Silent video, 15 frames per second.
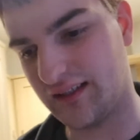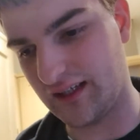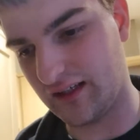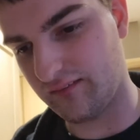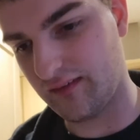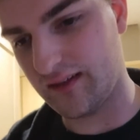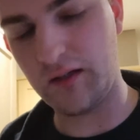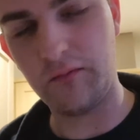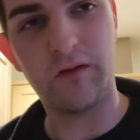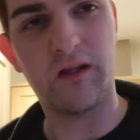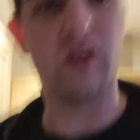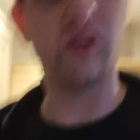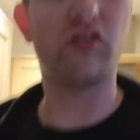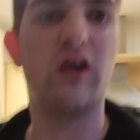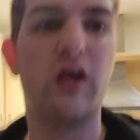get ready
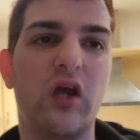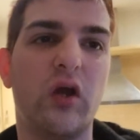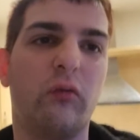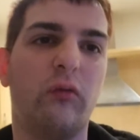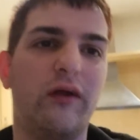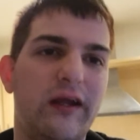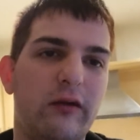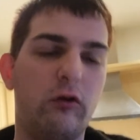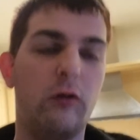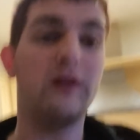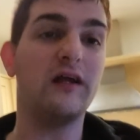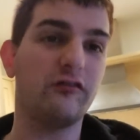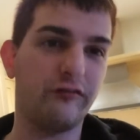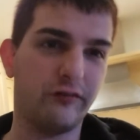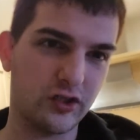because we will be
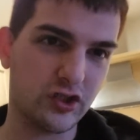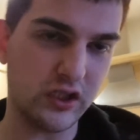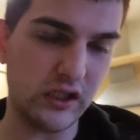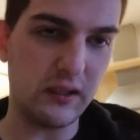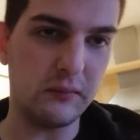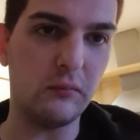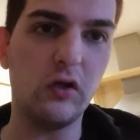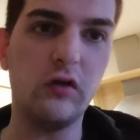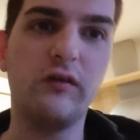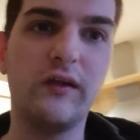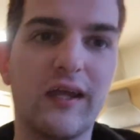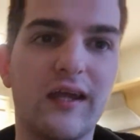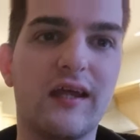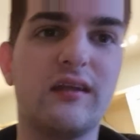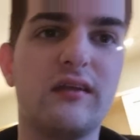officially moving
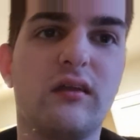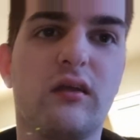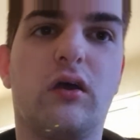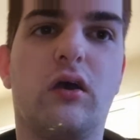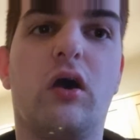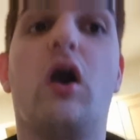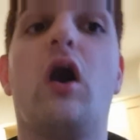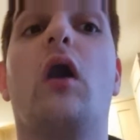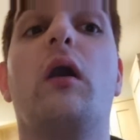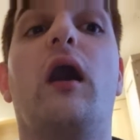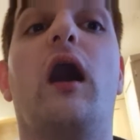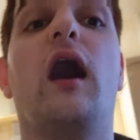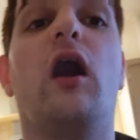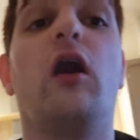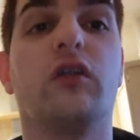in
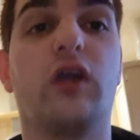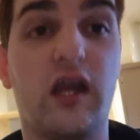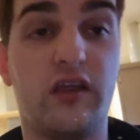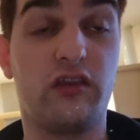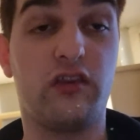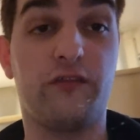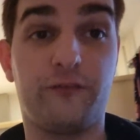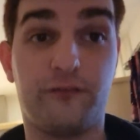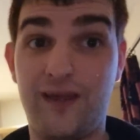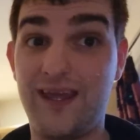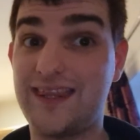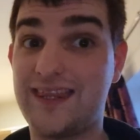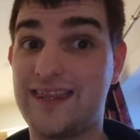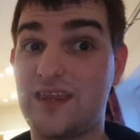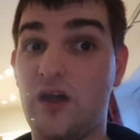on either the
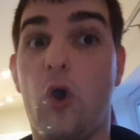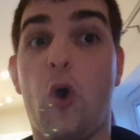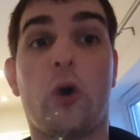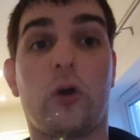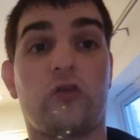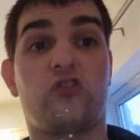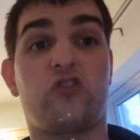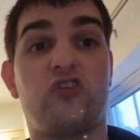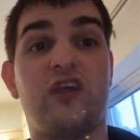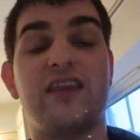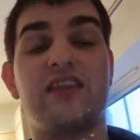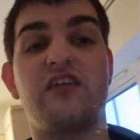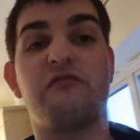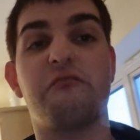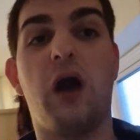5th or 6th
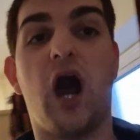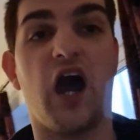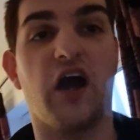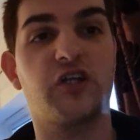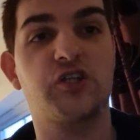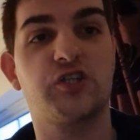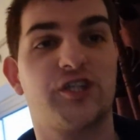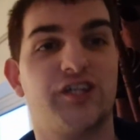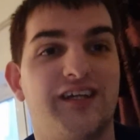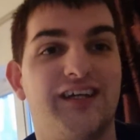of March.